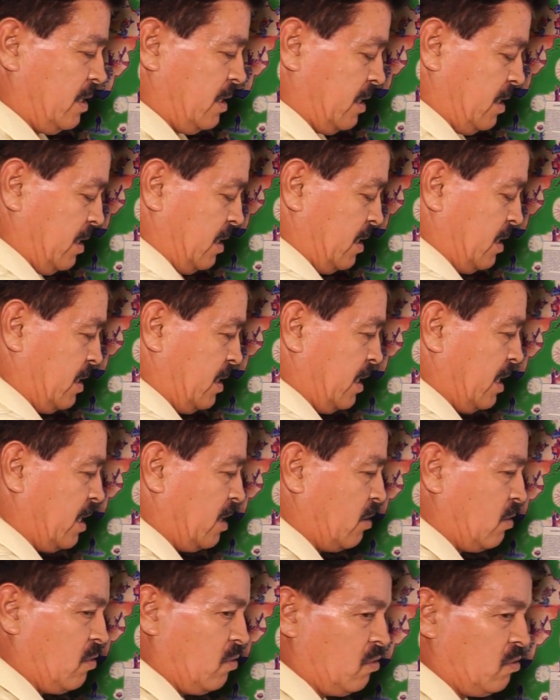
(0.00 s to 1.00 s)
is
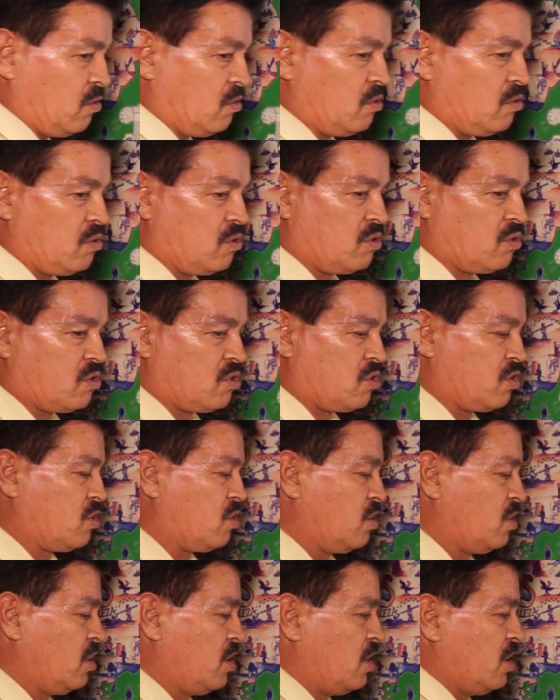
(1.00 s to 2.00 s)

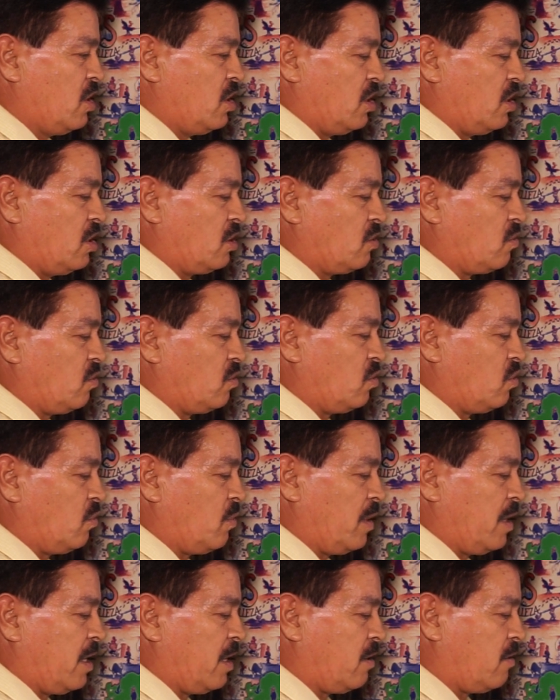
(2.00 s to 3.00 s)
equals, is going to
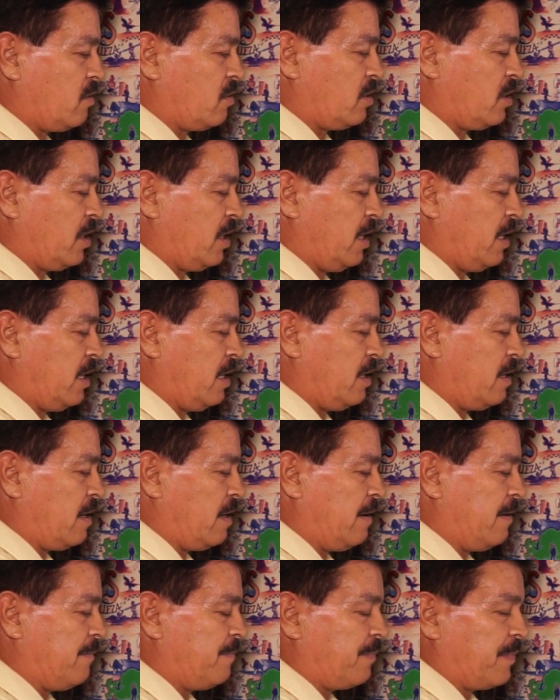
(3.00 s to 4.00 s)
be equals here,
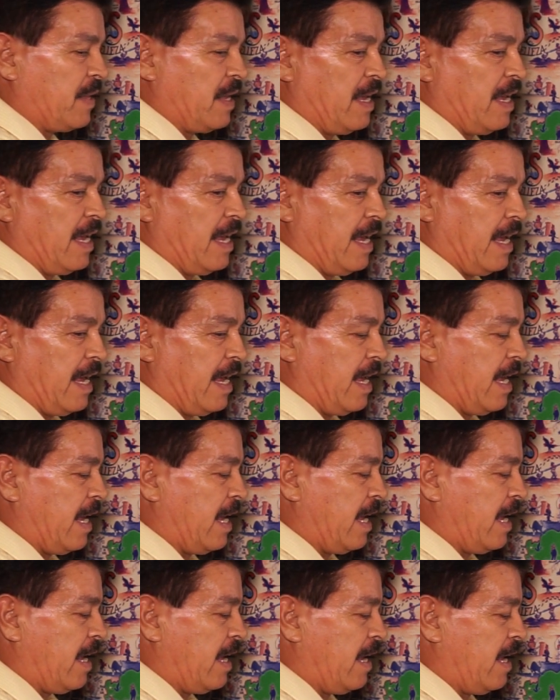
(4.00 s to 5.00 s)

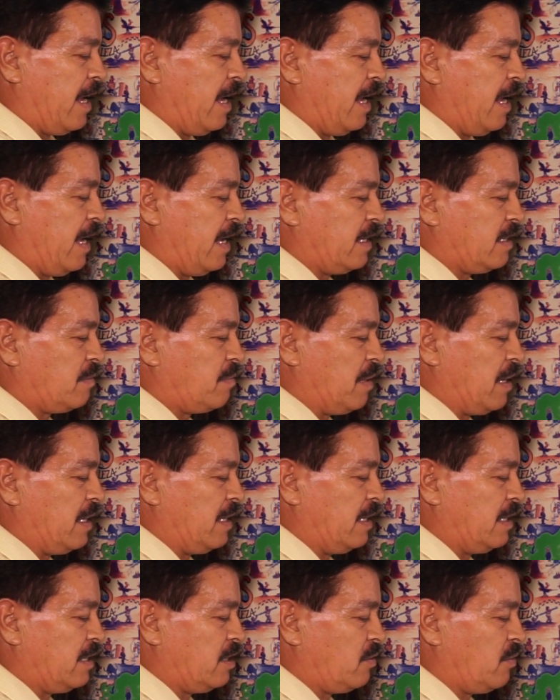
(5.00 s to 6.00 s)
x
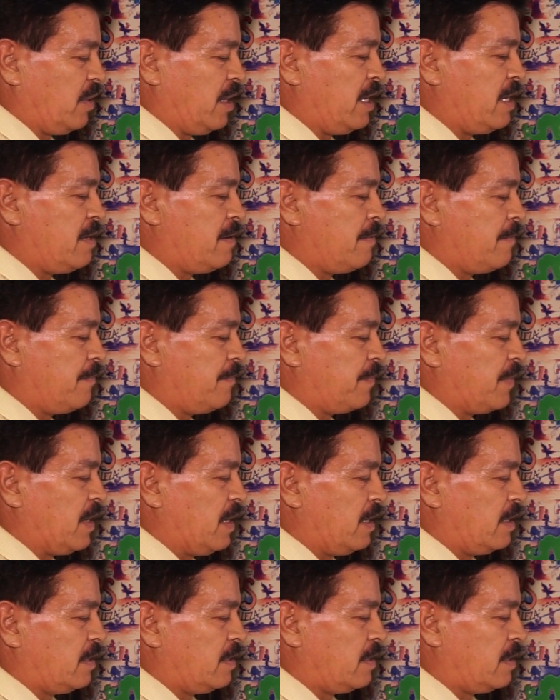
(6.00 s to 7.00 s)
minus 3
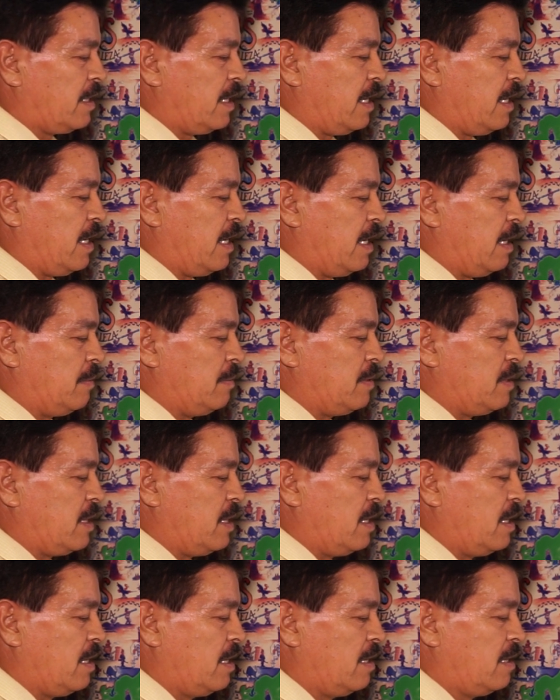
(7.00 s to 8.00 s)
times,
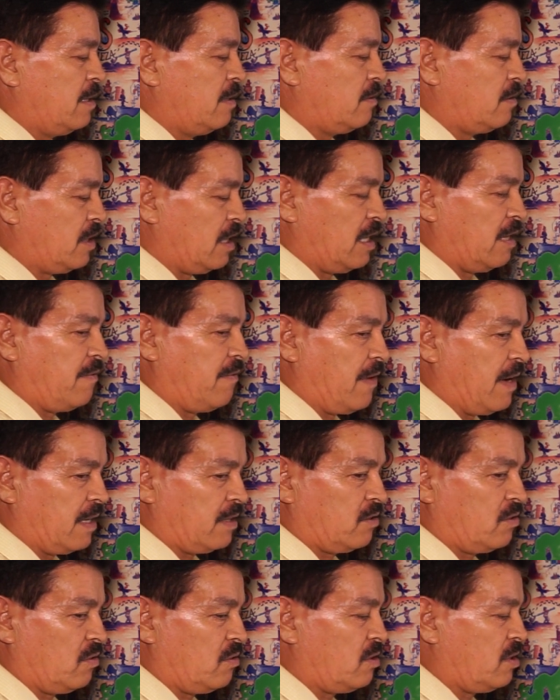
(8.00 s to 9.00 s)
those are the
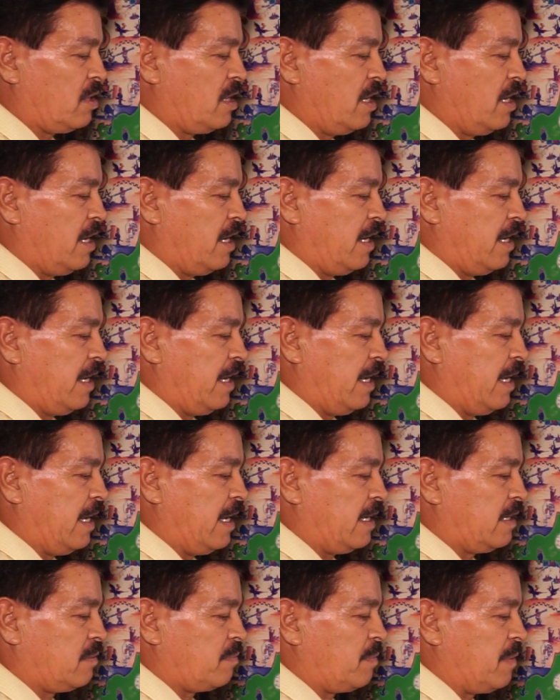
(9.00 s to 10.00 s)
factors,
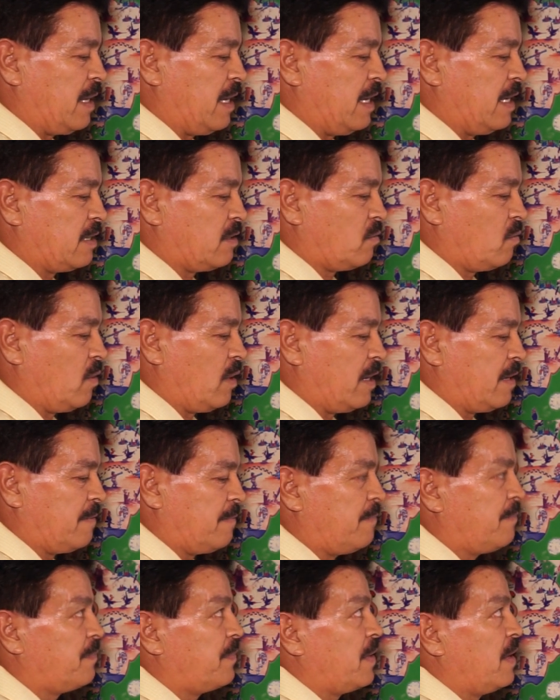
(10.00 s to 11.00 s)
x plus 1.
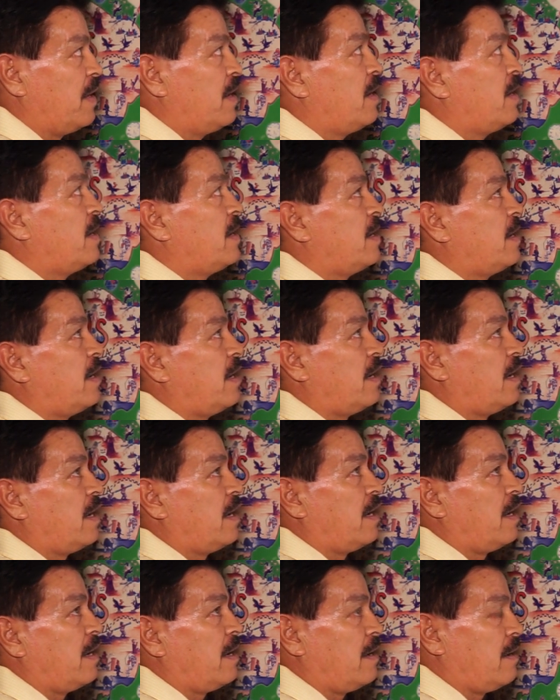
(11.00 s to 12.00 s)

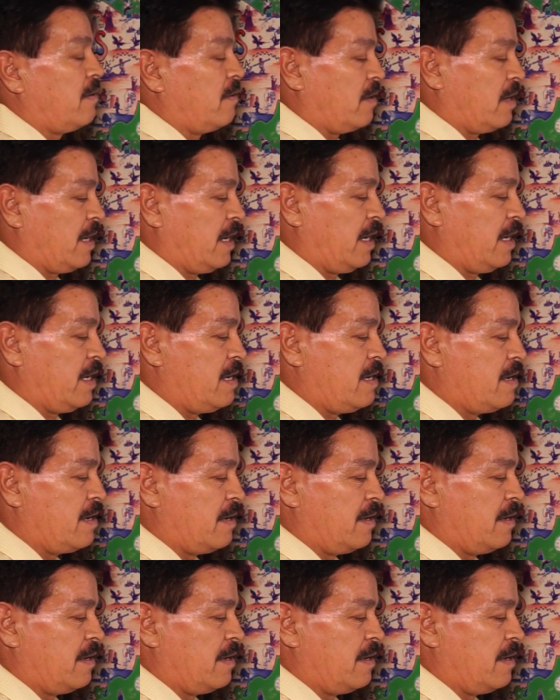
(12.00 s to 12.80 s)
Okay,